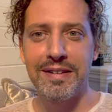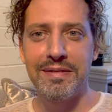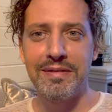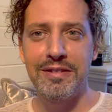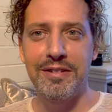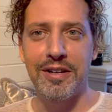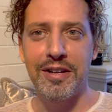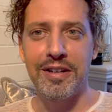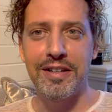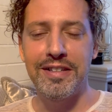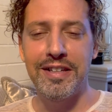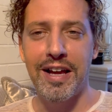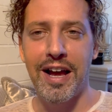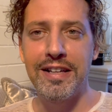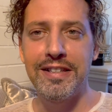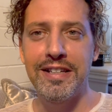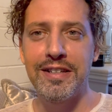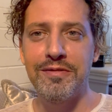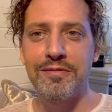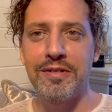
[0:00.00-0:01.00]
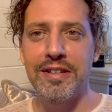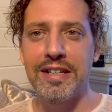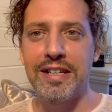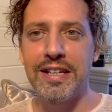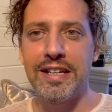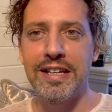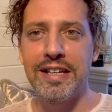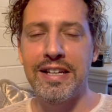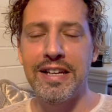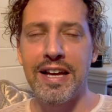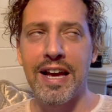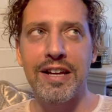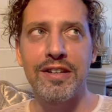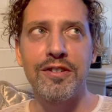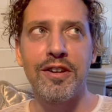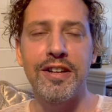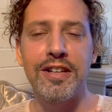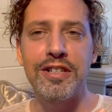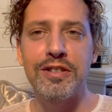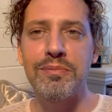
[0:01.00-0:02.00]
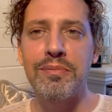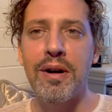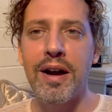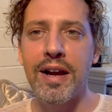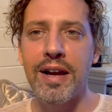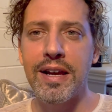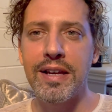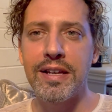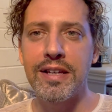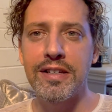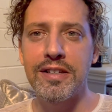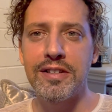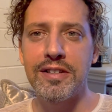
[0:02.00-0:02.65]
you know, I didn't really acknowledge my